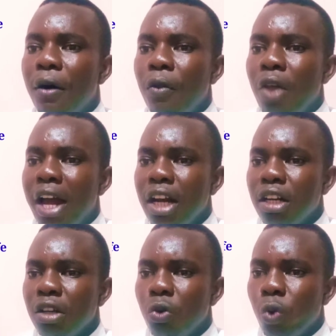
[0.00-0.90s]

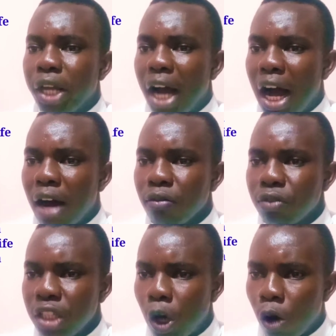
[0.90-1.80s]
Then we
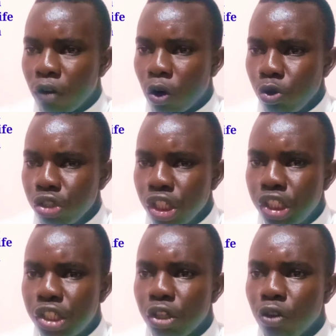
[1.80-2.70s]
have the
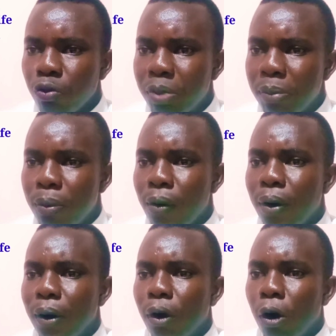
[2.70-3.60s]
overcongestion of
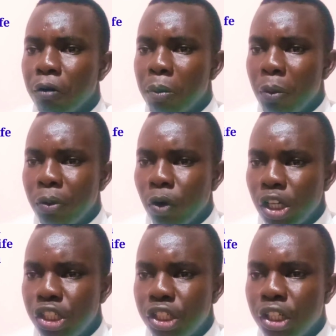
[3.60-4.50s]
people,
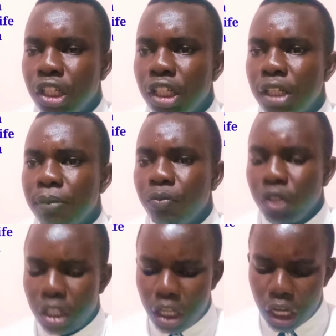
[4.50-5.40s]
overpopulation.
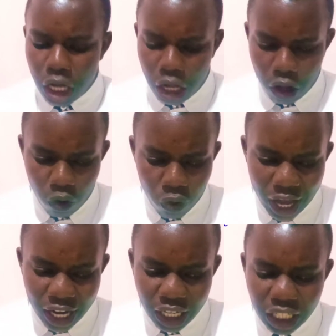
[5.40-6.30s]

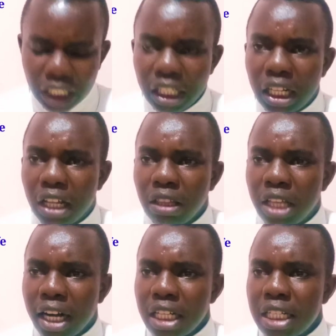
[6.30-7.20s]
Then
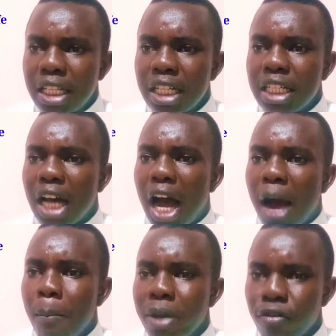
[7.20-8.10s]
there is this
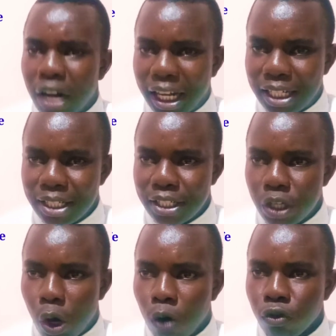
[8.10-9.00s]

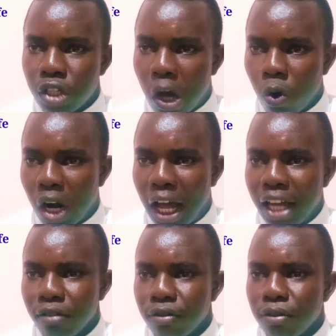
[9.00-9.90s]
ambivalence of town
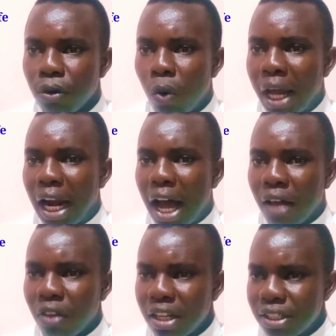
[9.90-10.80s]
life, while
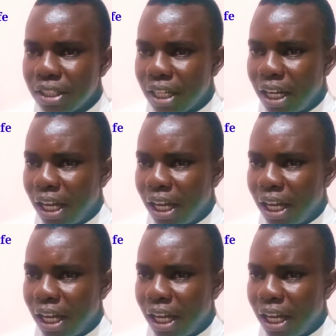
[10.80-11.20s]
others